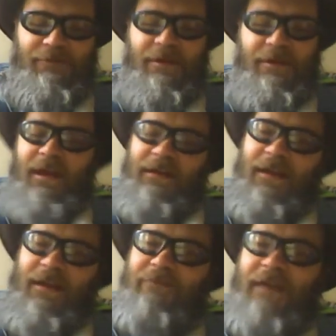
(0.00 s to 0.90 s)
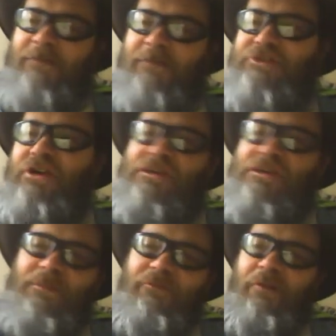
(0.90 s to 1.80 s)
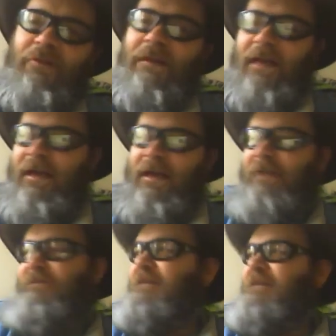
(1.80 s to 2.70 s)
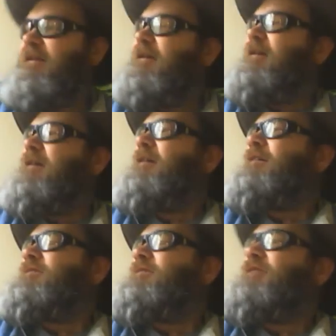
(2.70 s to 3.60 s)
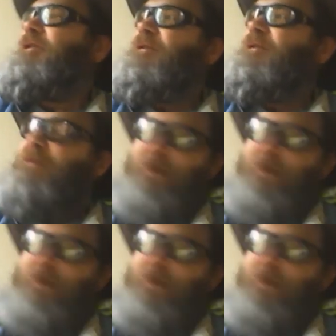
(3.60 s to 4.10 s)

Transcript: Didn't have time to charge it before I left, and so